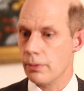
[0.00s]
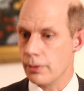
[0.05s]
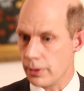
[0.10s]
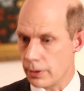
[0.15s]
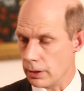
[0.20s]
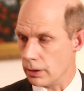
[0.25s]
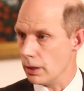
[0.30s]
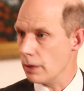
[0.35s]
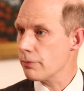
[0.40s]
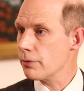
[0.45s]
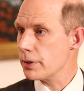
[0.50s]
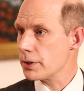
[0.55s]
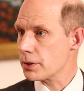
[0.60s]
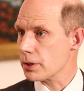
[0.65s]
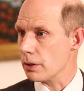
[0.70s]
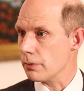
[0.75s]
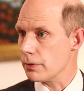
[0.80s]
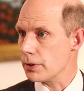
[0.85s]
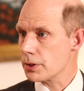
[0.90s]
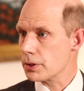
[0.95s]
delivery
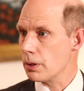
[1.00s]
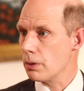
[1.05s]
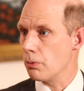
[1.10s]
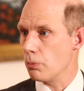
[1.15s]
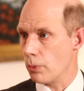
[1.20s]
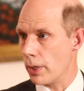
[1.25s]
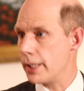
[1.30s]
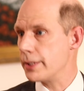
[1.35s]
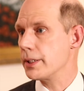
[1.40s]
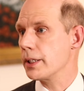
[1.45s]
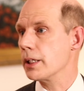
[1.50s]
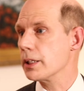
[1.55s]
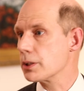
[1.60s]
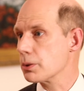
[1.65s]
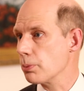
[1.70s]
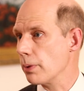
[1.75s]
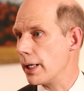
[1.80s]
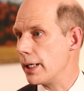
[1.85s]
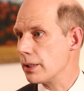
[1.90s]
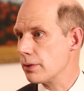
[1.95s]
service, raising
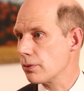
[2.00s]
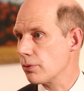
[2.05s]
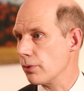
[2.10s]
its rate